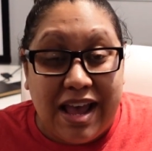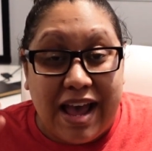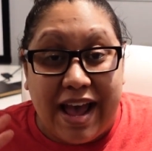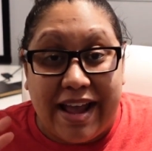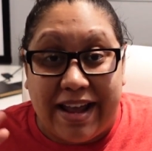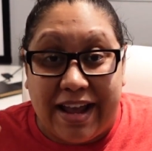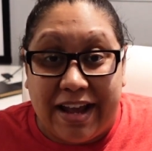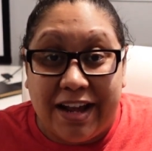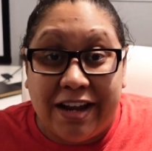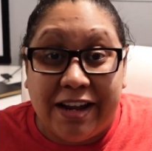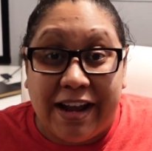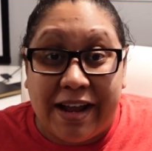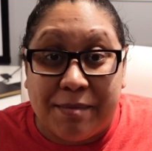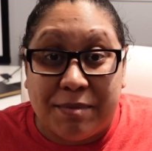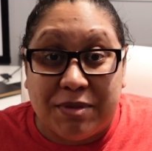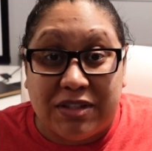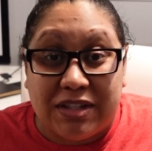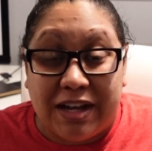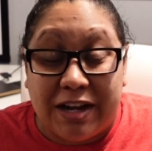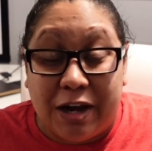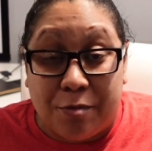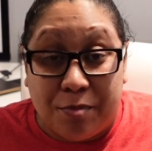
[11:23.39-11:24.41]
I got it on
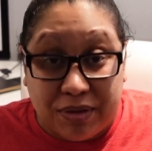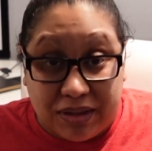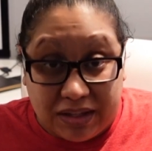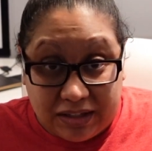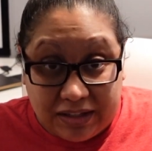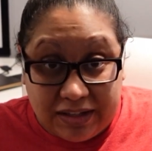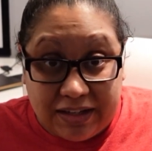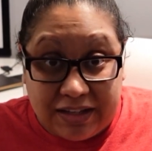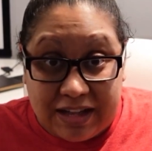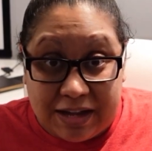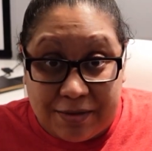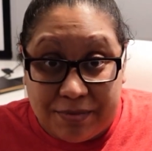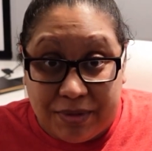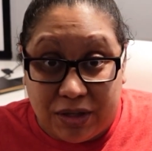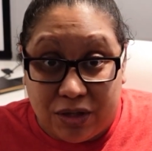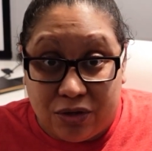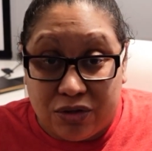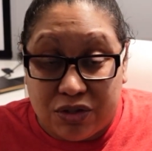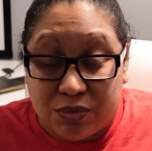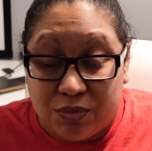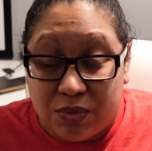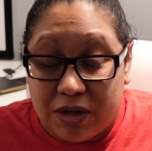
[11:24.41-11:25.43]
Amazon. I'll put the link down
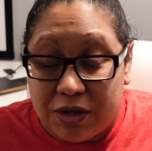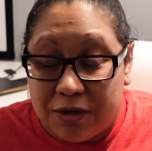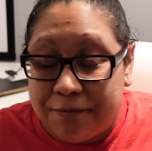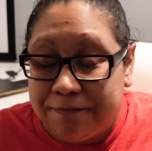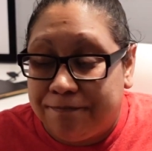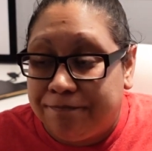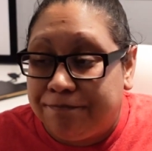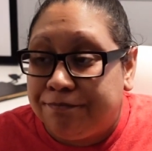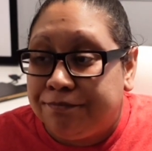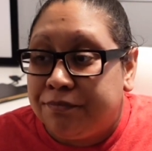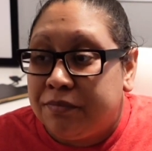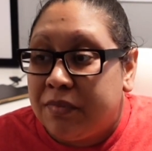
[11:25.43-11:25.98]
below as well.